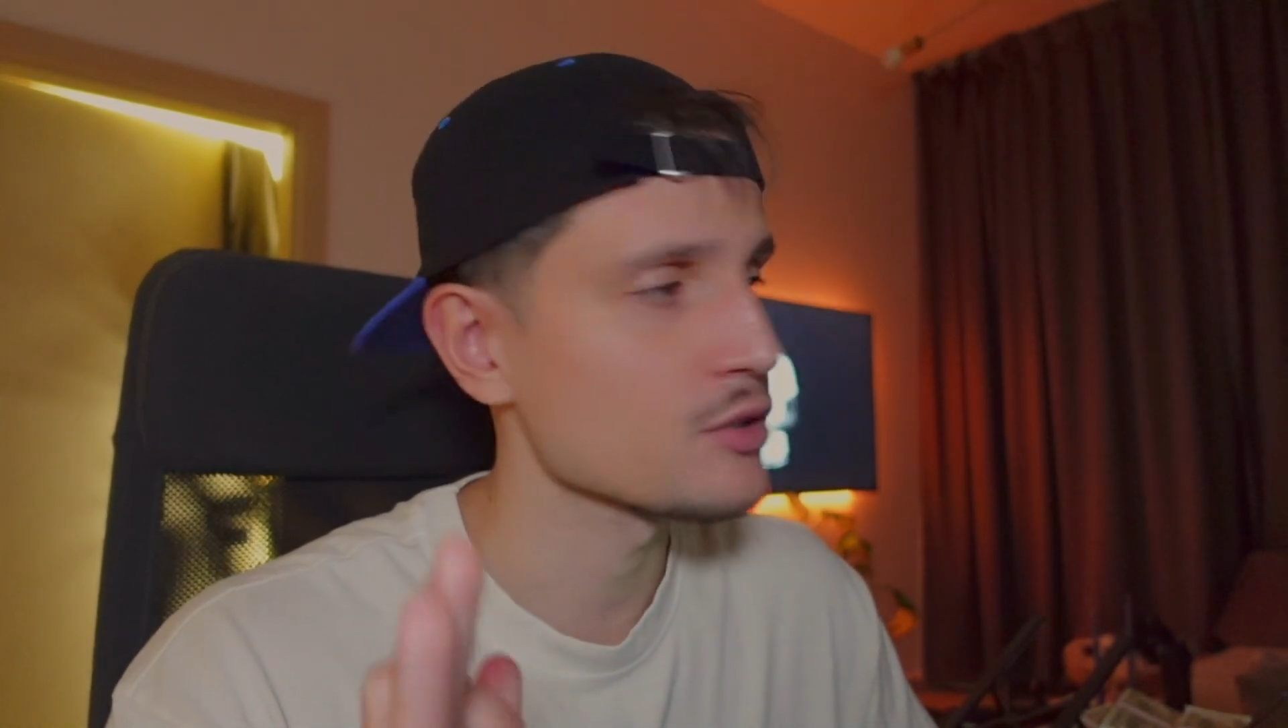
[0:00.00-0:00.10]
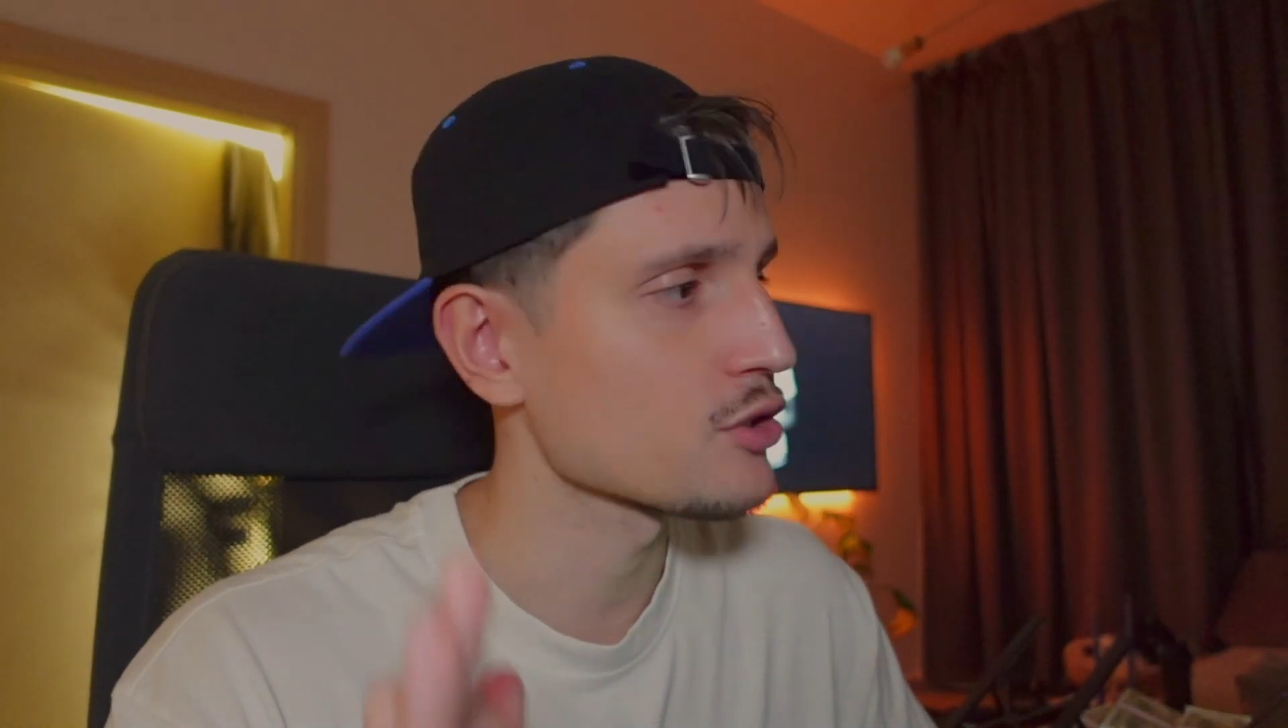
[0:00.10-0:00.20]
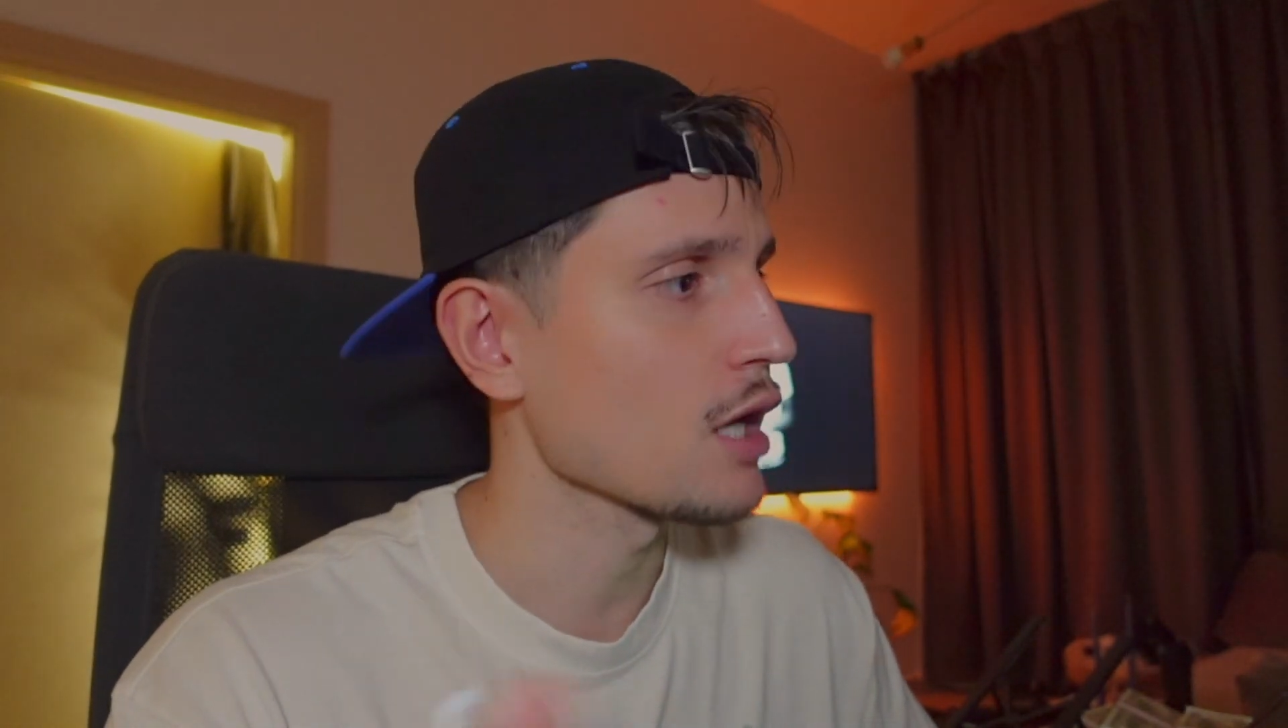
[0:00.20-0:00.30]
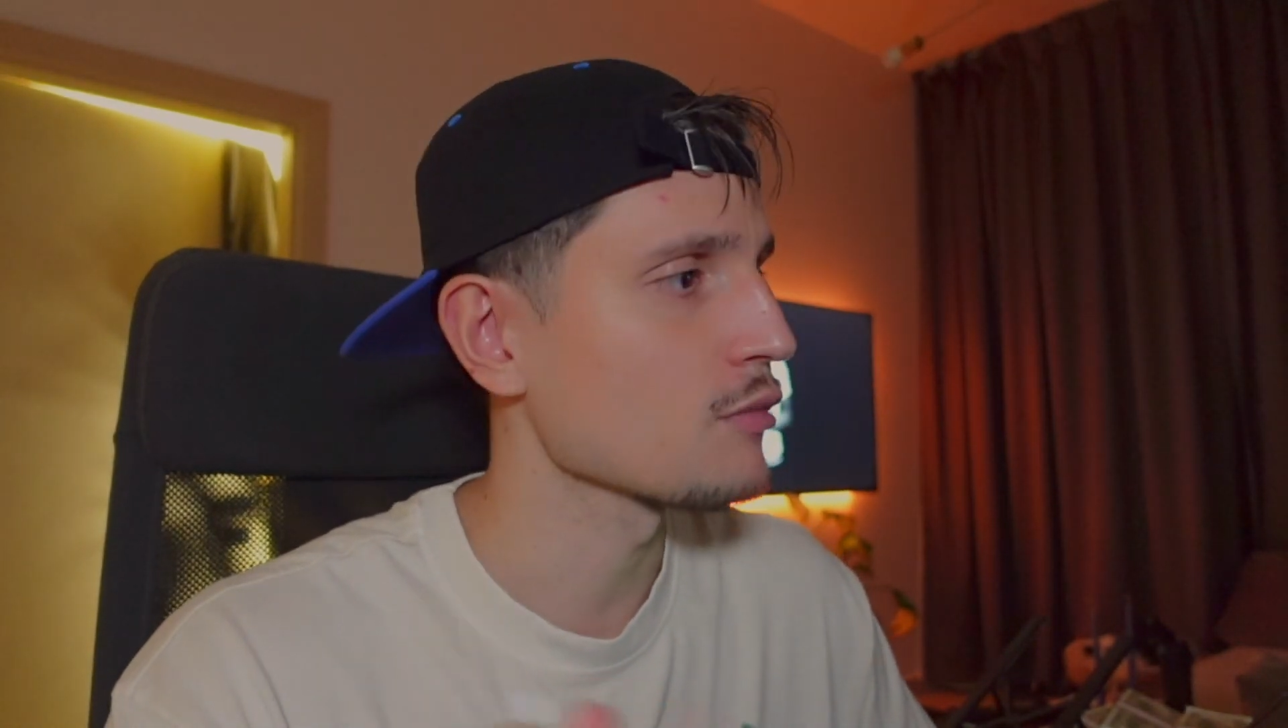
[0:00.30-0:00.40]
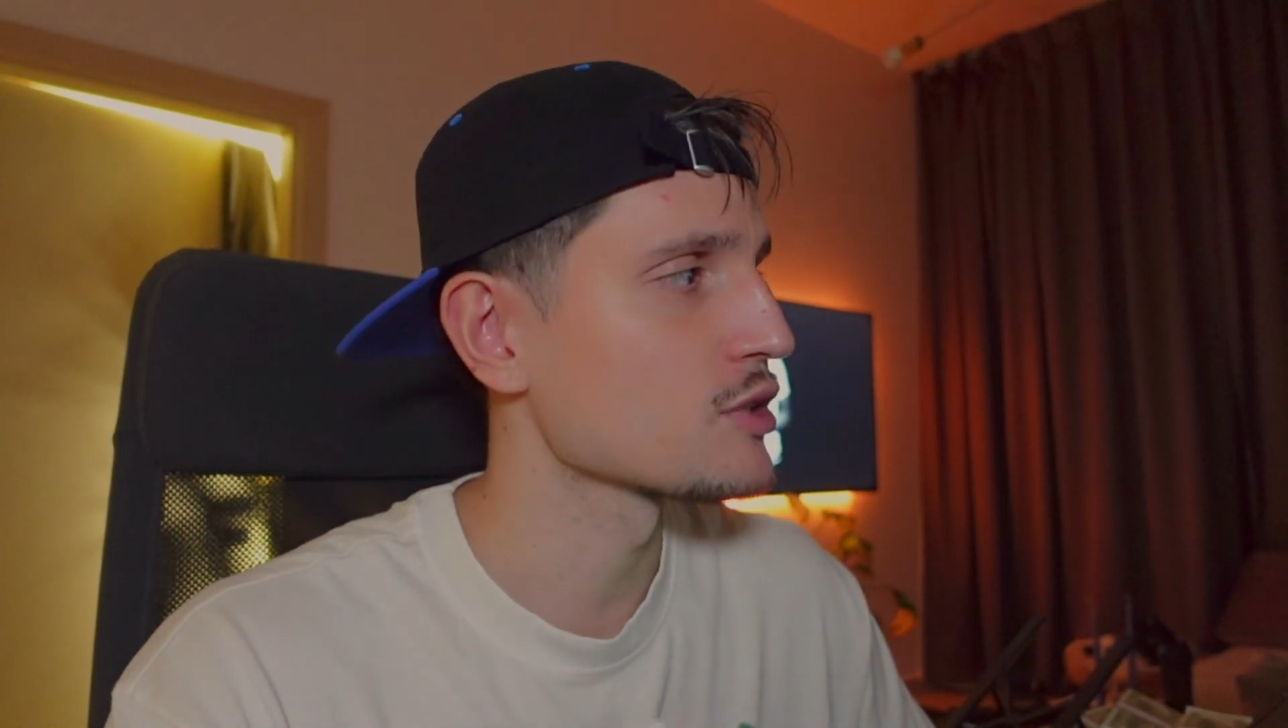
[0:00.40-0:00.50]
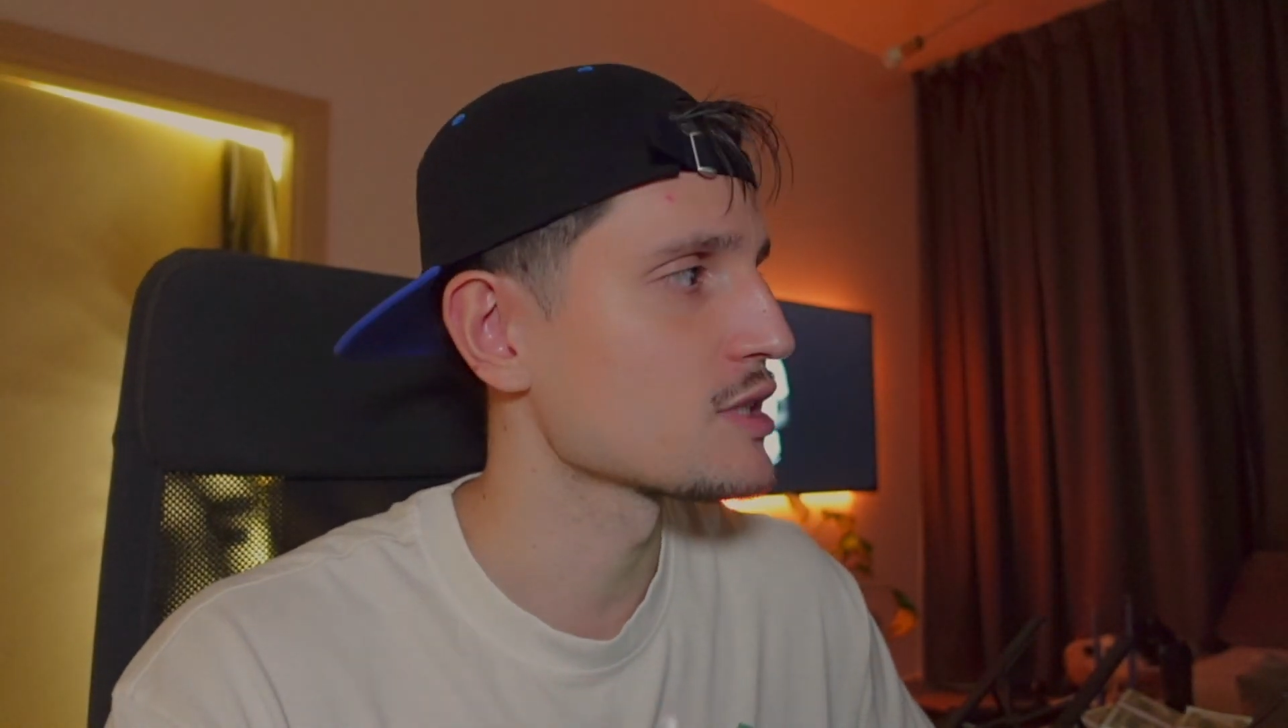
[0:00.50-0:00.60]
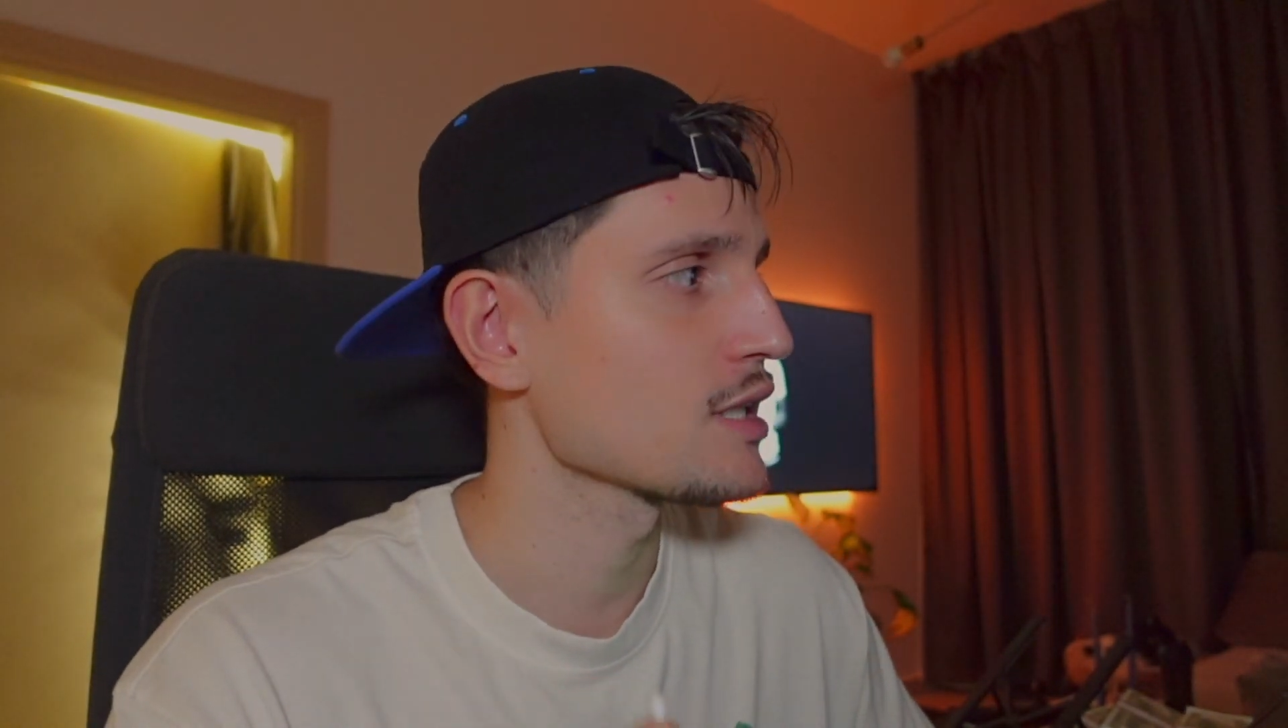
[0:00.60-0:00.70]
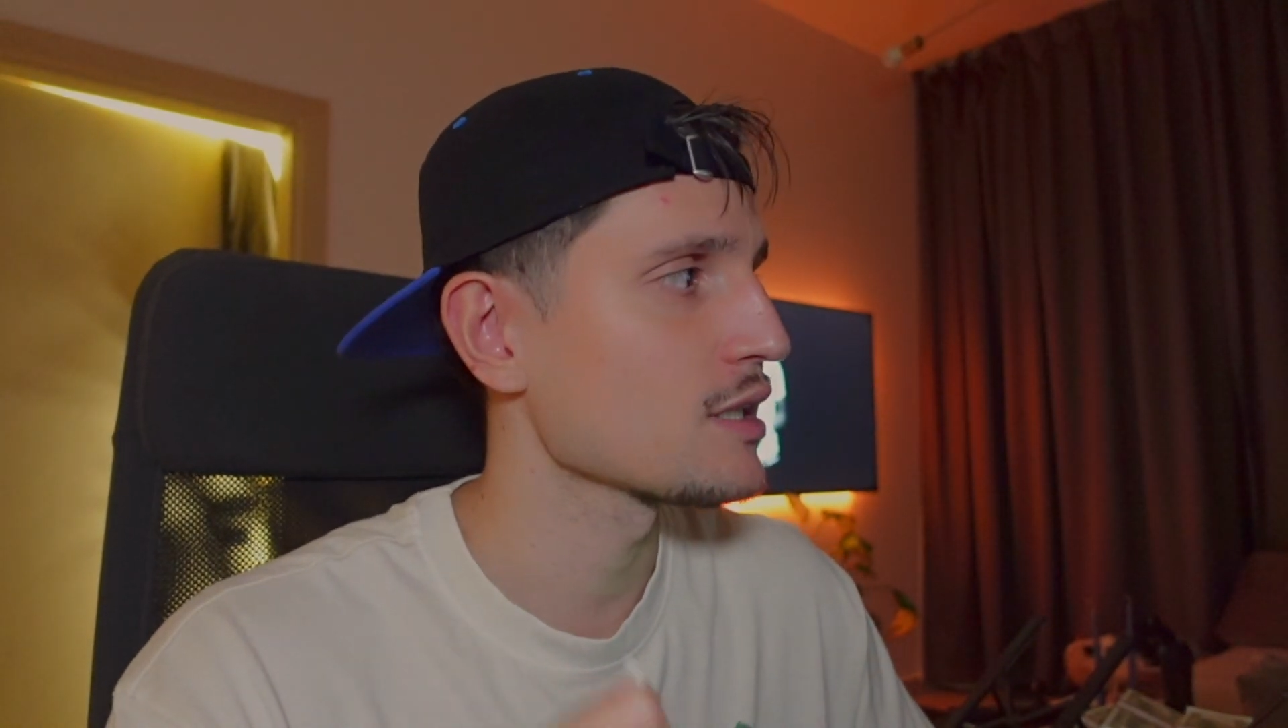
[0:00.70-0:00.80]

So I would say